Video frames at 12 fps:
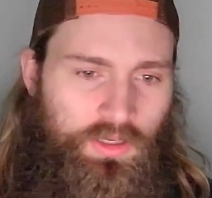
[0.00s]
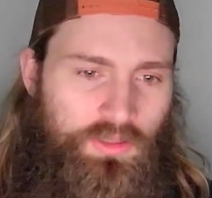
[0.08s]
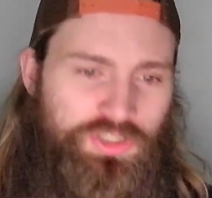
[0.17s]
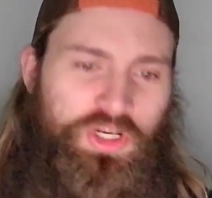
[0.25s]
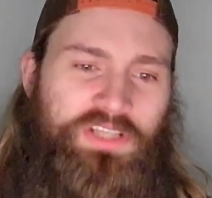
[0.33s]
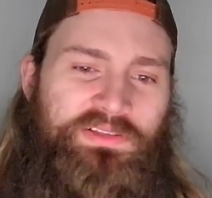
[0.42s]

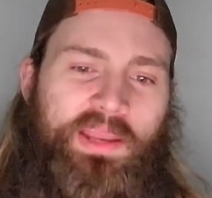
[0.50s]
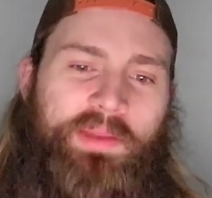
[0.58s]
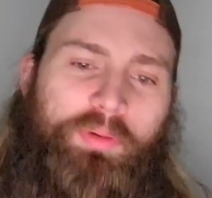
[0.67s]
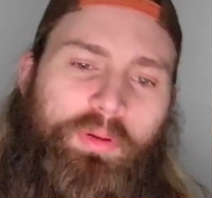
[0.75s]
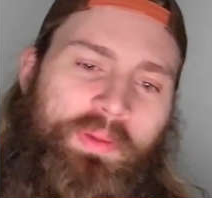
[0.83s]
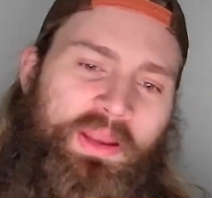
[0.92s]
Strikes landed
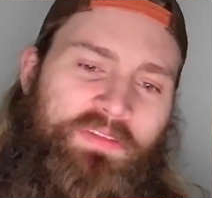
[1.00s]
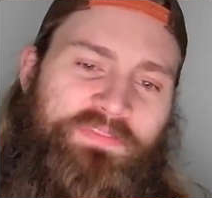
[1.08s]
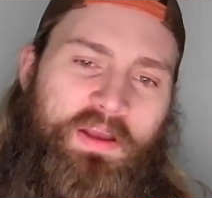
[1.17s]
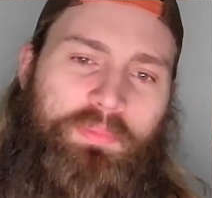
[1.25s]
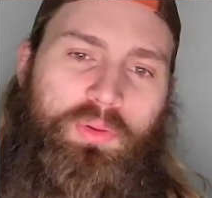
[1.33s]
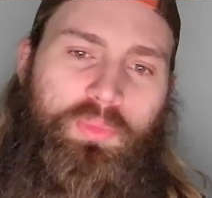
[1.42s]
per minute
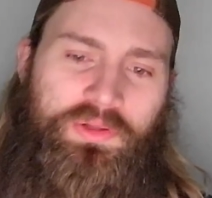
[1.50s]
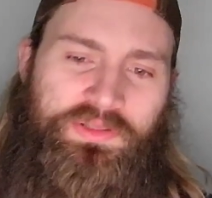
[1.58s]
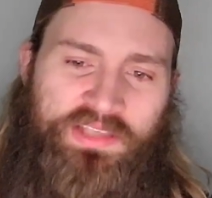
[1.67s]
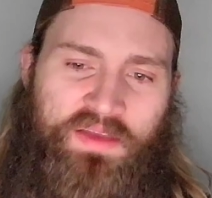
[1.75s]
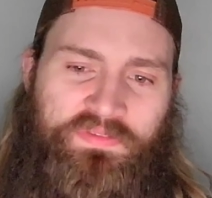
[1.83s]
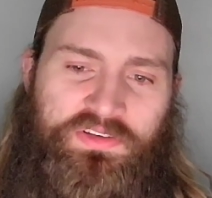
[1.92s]

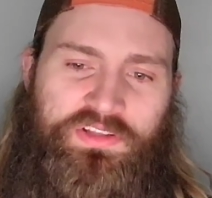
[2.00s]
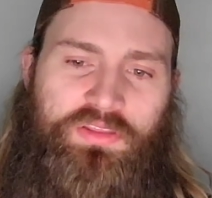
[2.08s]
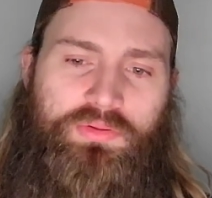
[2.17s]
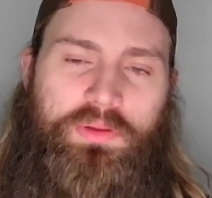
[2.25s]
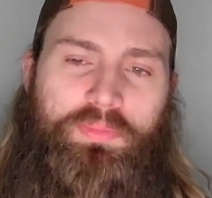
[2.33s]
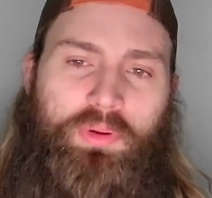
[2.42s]
5.17 to
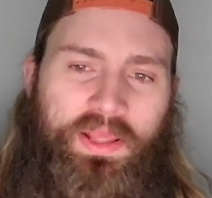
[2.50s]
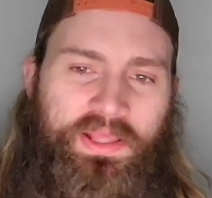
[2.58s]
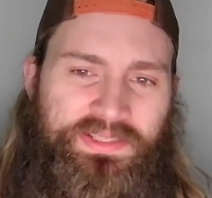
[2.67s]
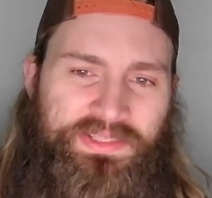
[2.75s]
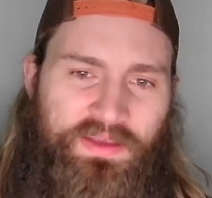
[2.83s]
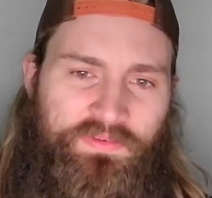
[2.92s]

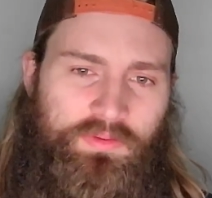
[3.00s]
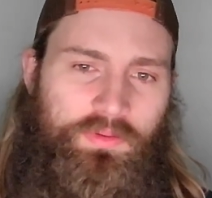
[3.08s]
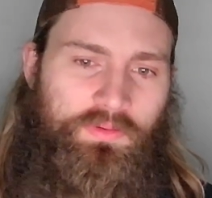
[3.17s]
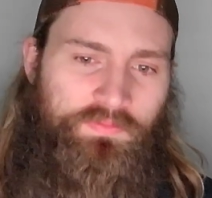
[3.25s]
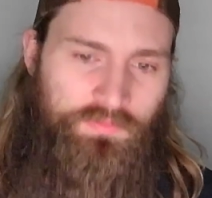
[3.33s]
3.87.